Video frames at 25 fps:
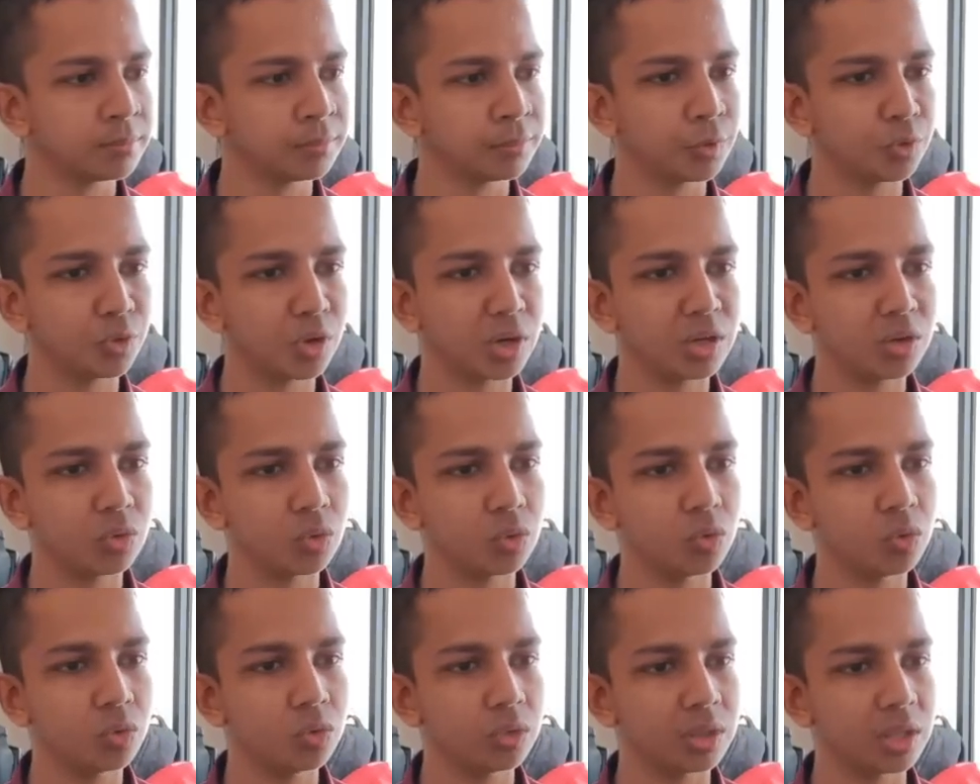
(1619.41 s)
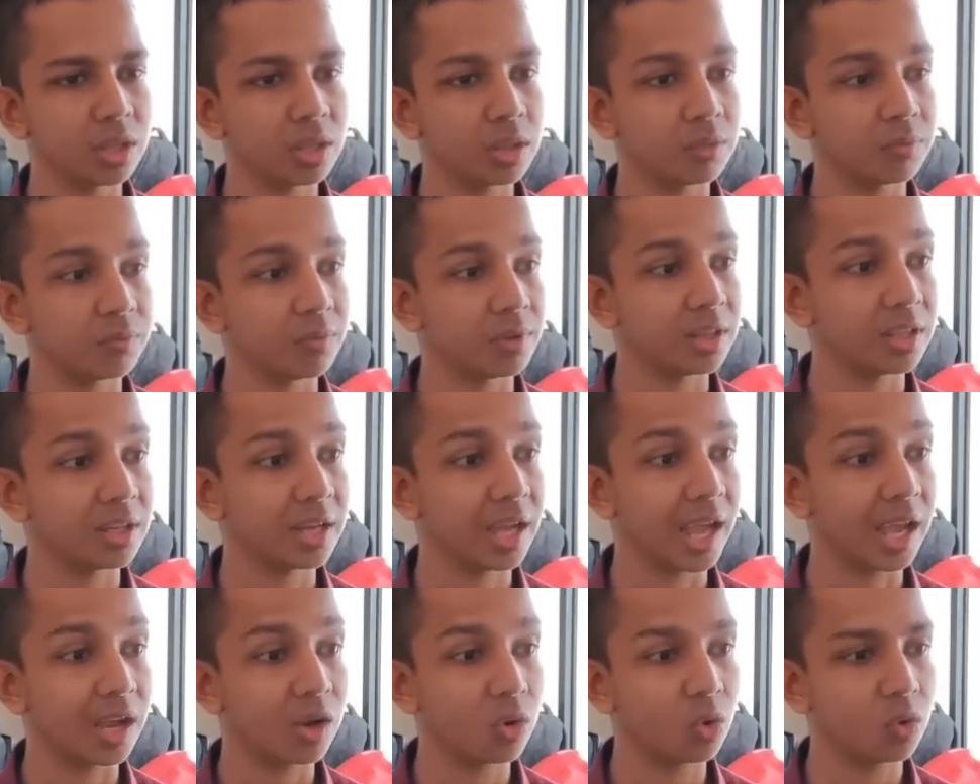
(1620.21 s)
You can do this with
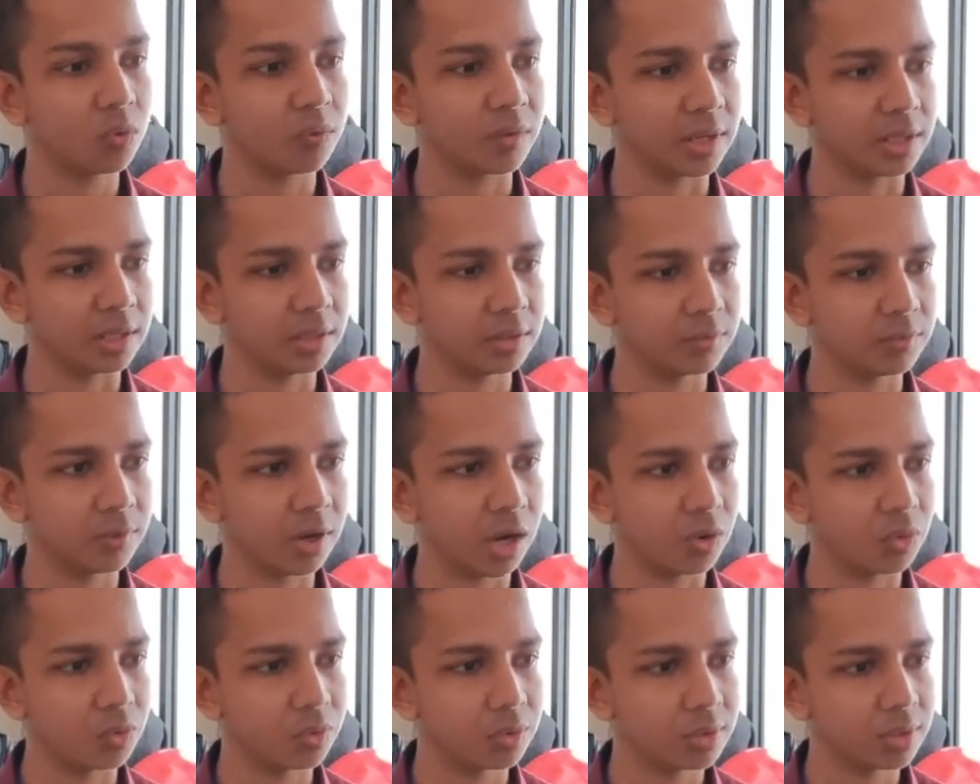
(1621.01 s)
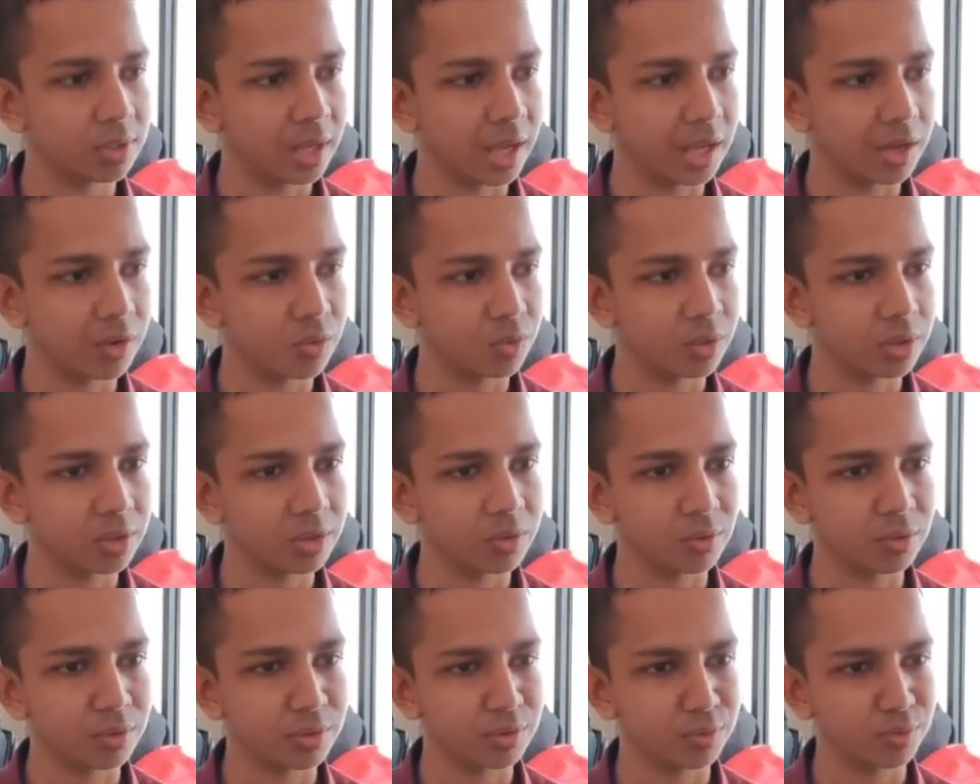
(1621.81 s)
the echo one. Wow, the echo is
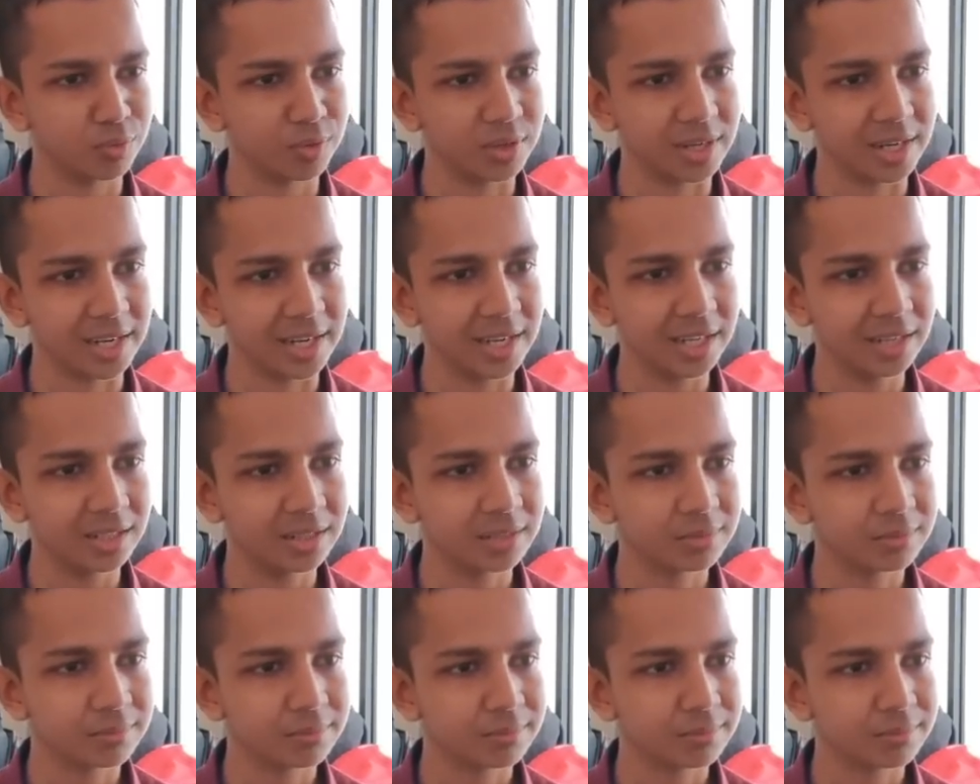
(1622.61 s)
also great